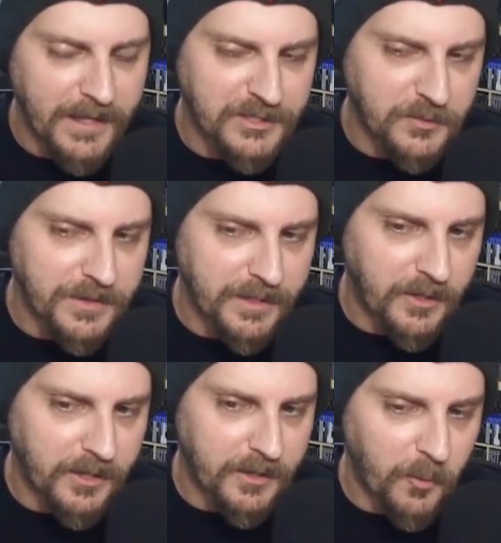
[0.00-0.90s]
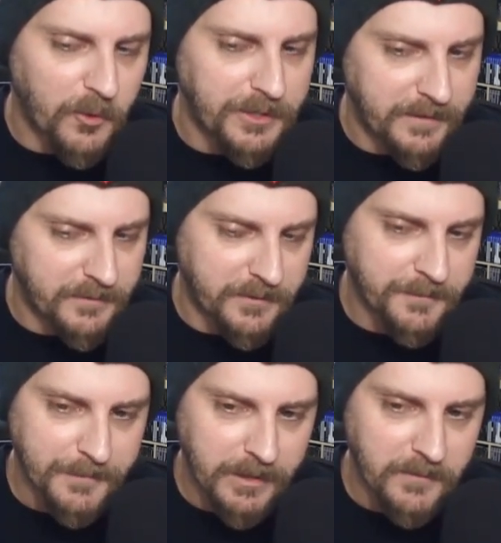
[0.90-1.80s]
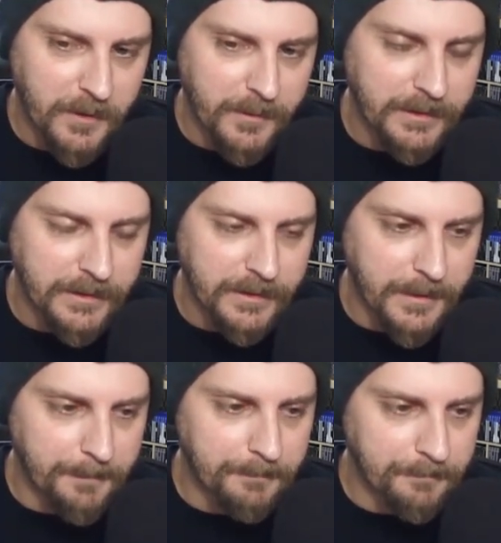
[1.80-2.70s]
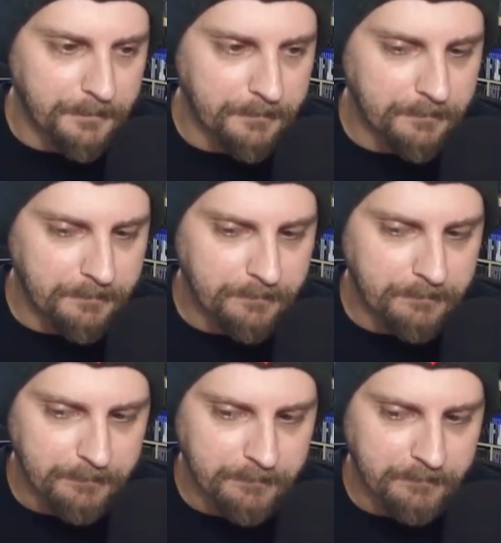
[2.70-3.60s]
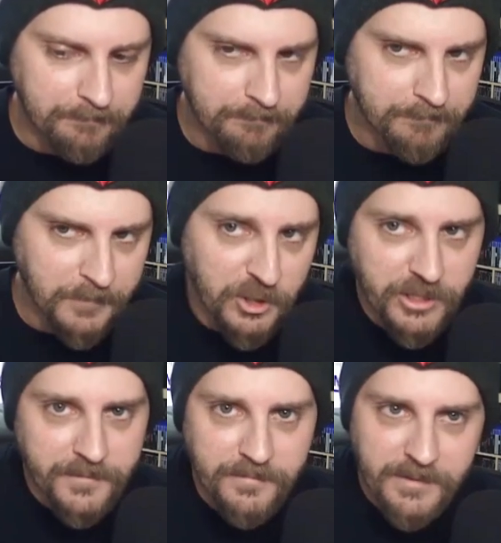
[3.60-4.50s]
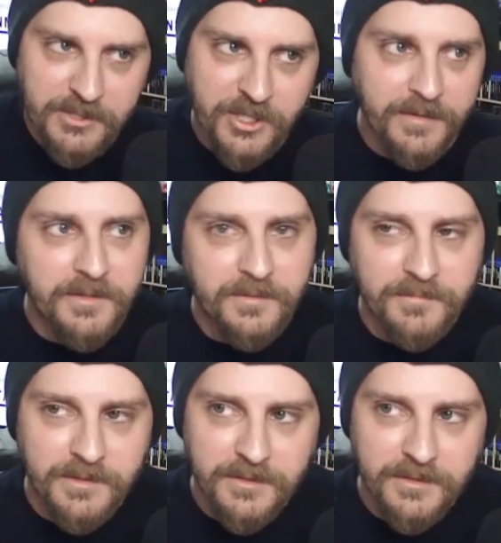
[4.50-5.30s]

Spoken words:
That's the one that Orin gives you at the very beginning of the game. For sure. Let me check the.